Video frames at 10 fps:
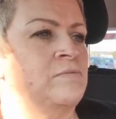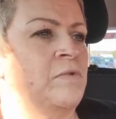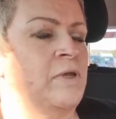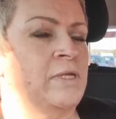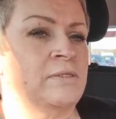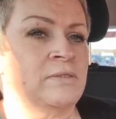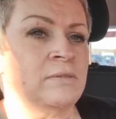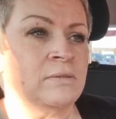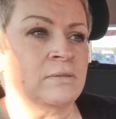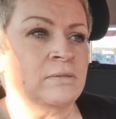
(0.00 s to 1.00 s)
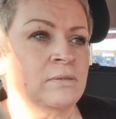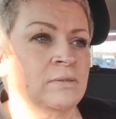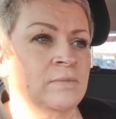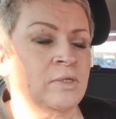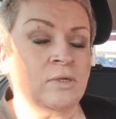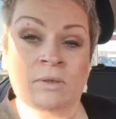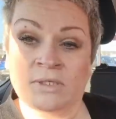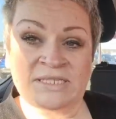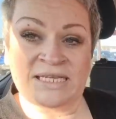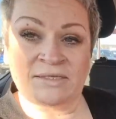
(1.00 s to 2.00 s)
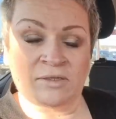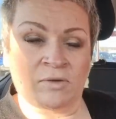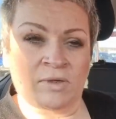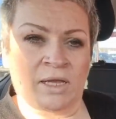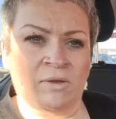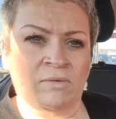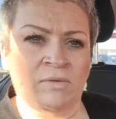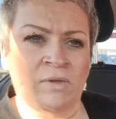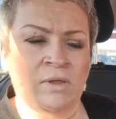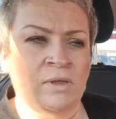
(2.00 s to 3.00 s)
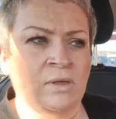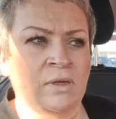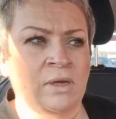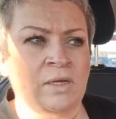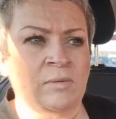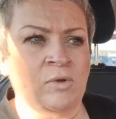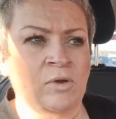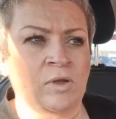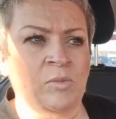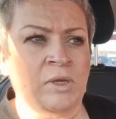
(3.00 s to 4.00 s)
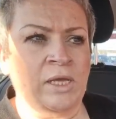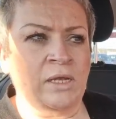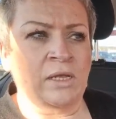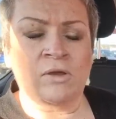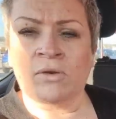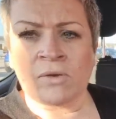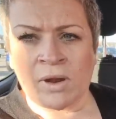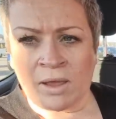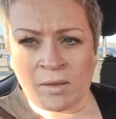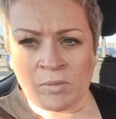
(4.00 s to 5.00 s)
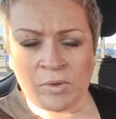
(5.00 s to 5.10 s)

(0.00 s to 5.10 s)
Right. I'm going to Tesco now and I'm not going to buy any crap